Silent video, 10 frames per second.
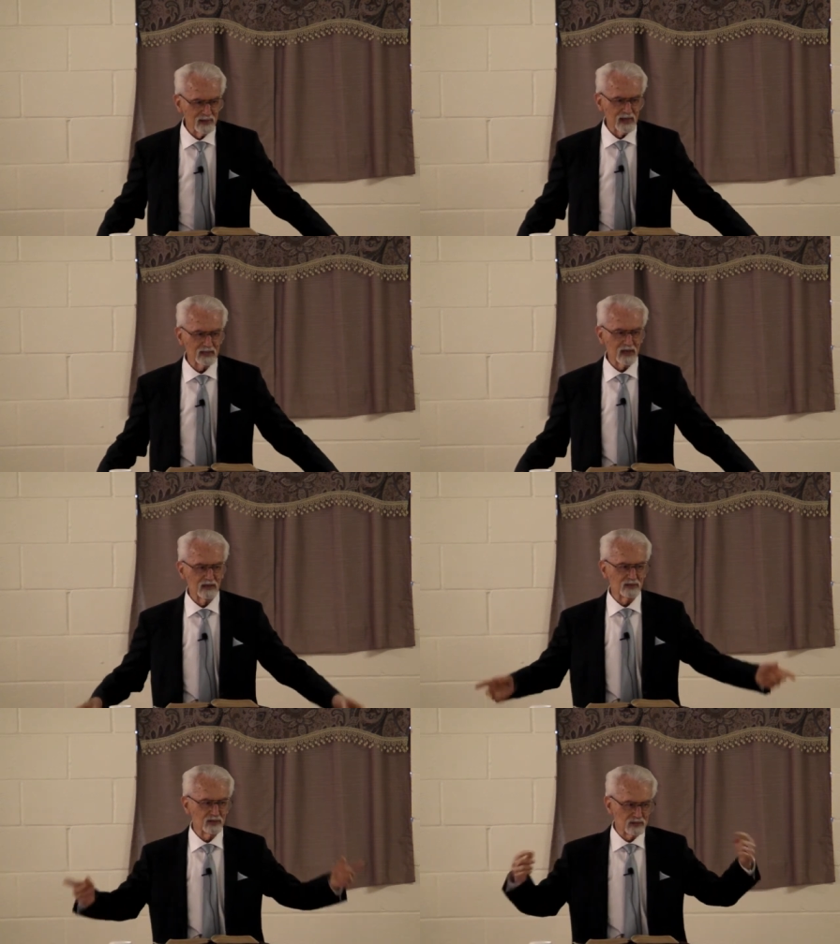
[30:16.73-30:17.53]
That
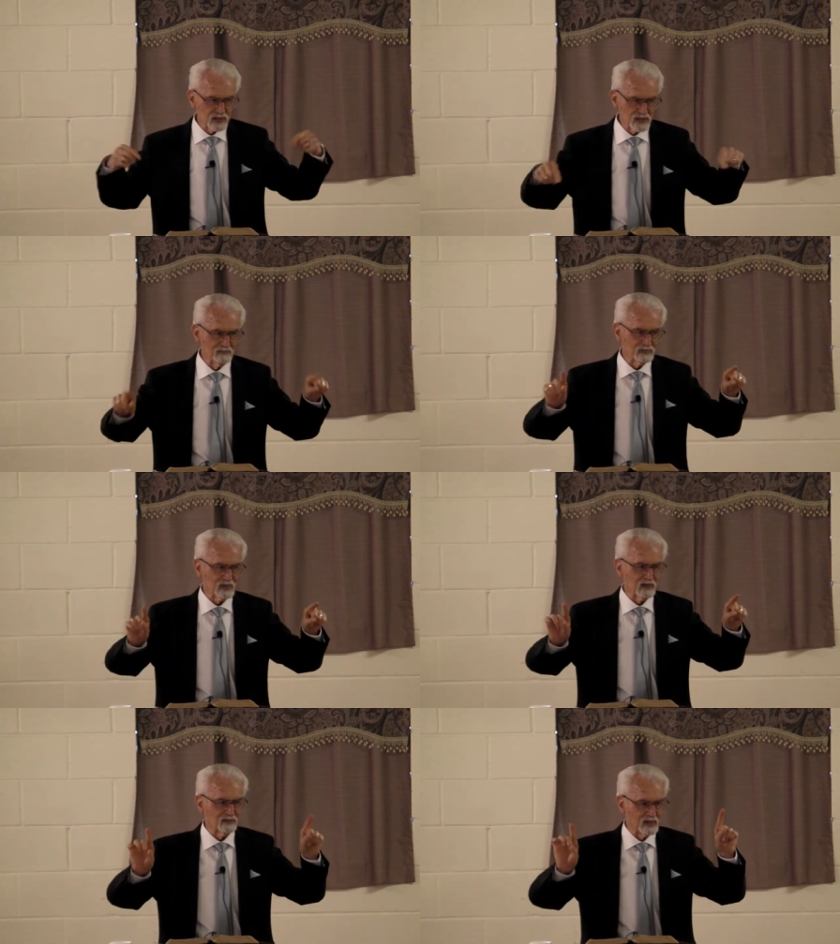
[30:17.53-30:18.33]
tells you
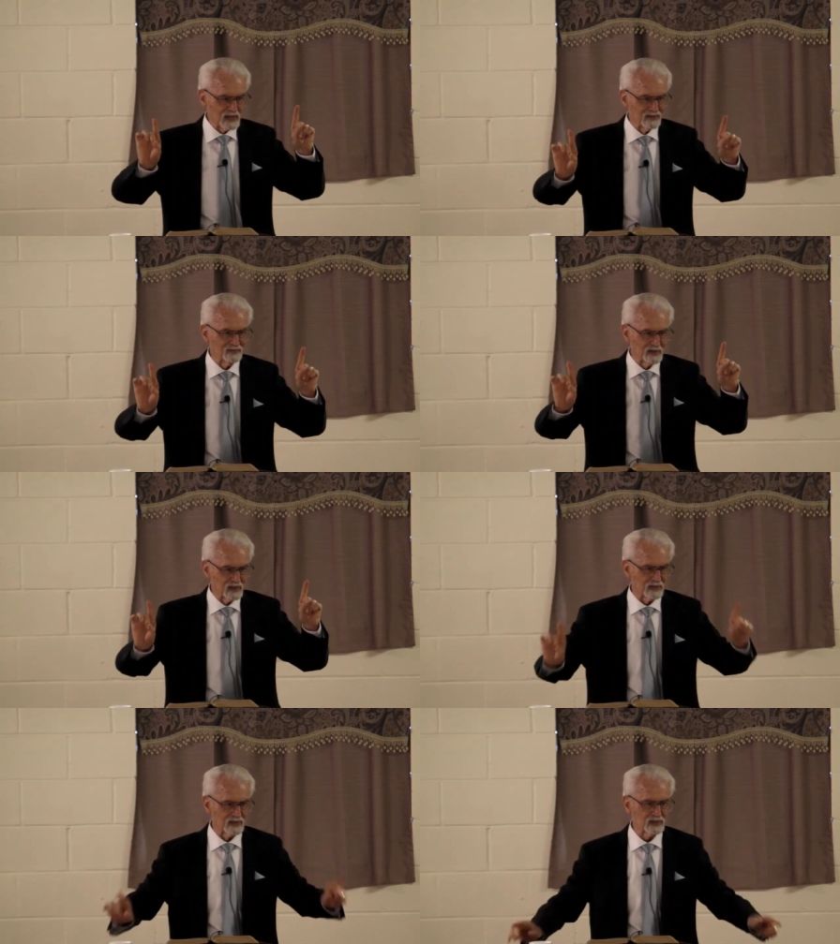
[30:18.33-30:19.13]
something of the
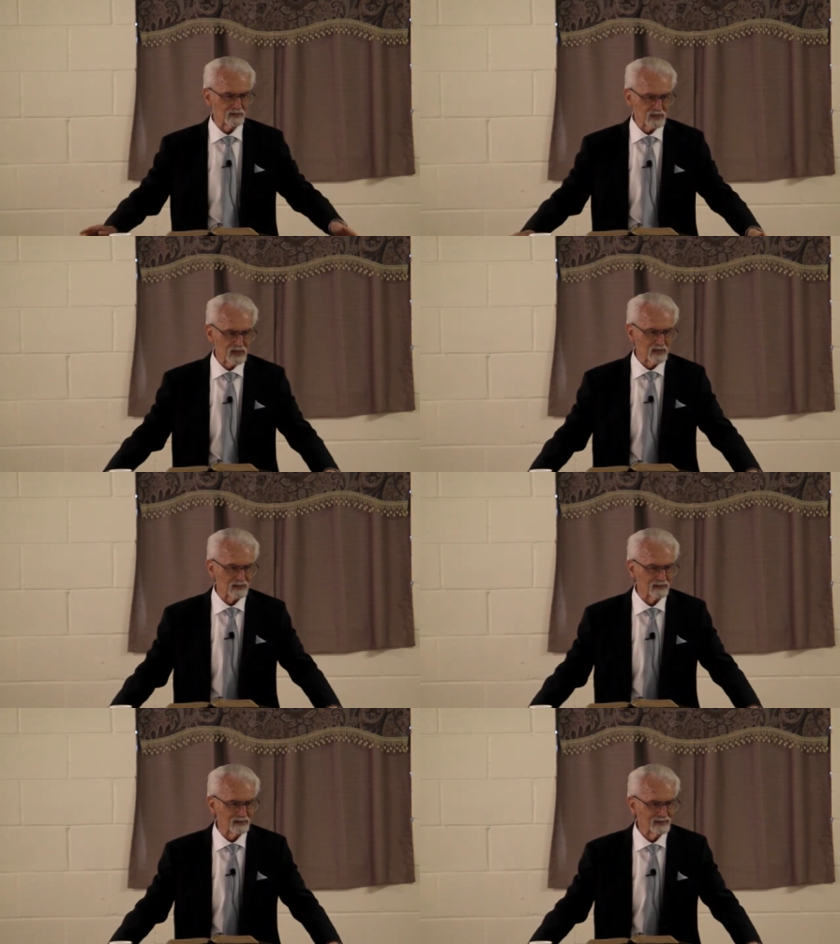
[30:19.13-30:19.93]
infiniteness of
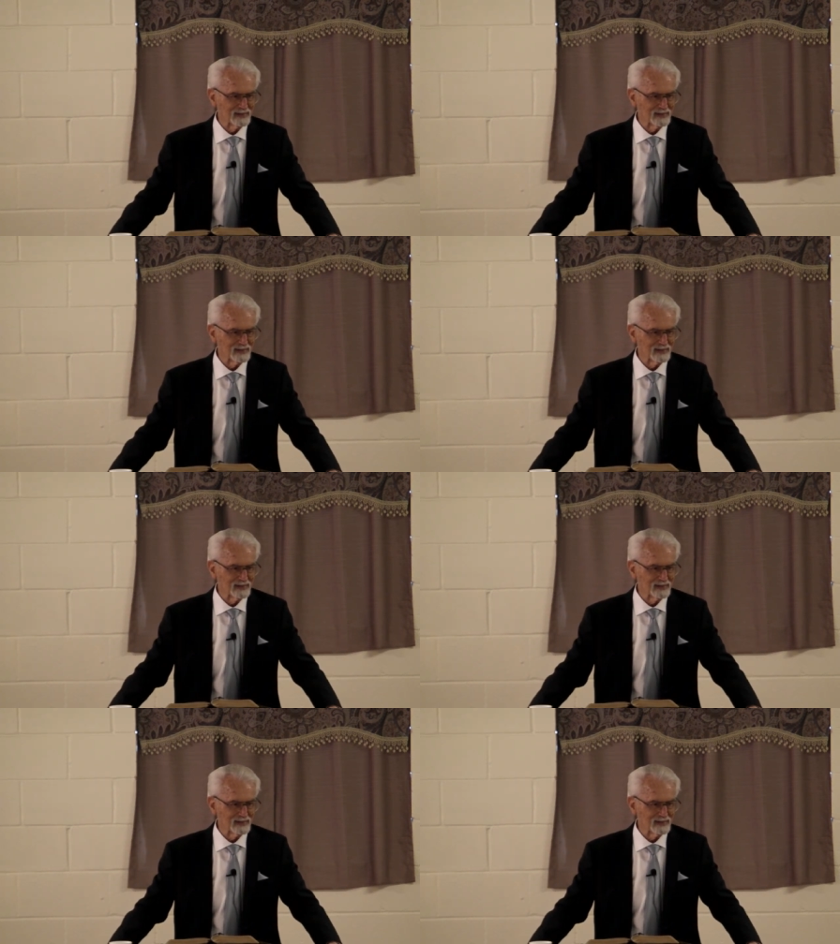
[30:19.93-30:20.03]
sin.